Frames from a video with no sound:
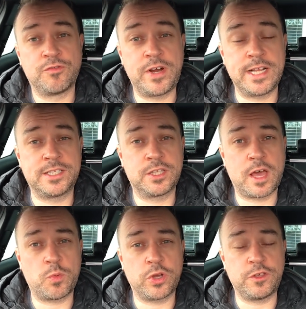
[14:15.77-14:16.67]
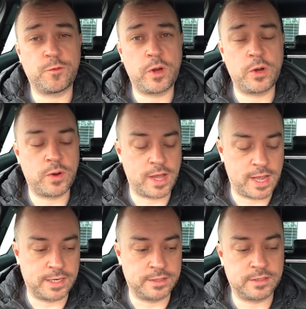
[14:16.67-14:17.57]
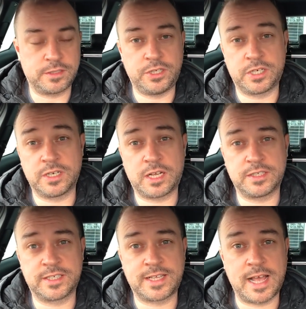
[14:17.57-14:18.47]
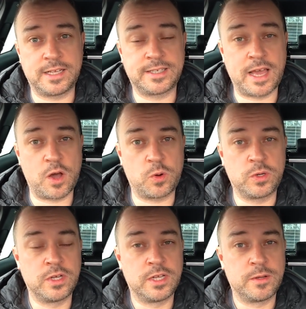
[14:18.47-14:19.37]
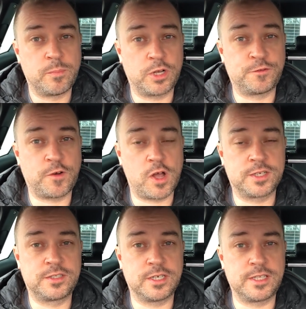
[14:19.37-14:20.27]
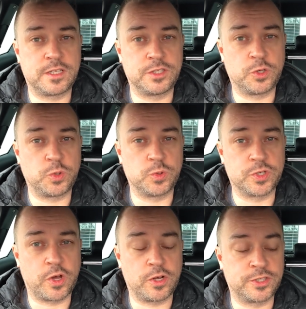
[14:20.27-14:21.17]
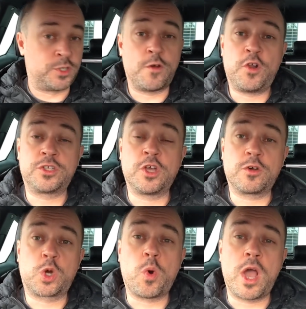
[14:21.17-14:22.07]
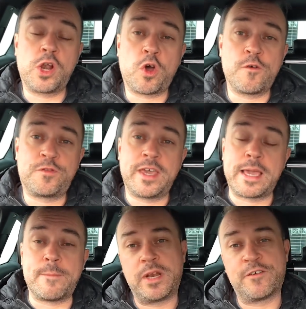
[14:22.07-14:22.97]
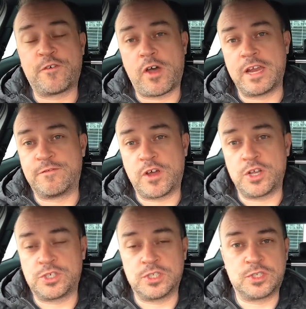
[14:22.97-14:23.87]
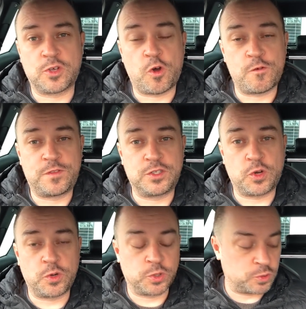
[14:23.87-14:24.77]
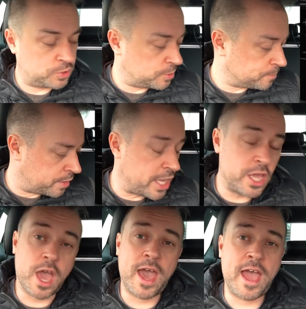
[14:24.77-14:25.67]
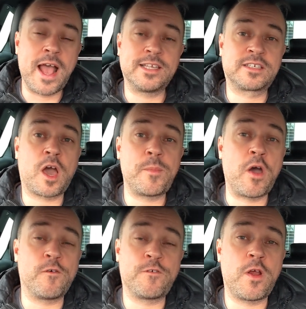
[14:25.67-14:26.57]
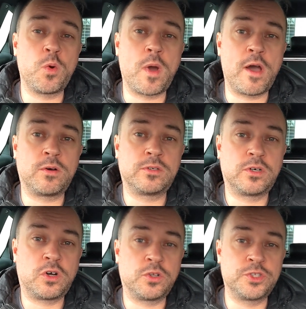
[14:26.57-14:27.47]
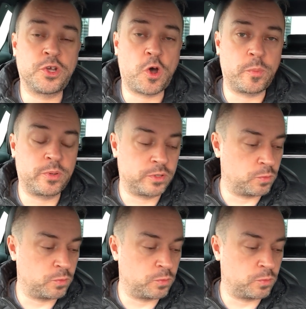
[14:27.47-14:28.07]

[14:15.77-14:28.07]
read into that what you will, and you can understand how much faster the other dongles are. So I've looked at quite a lot of the minified versions of the dongles. The Air has come out very well on top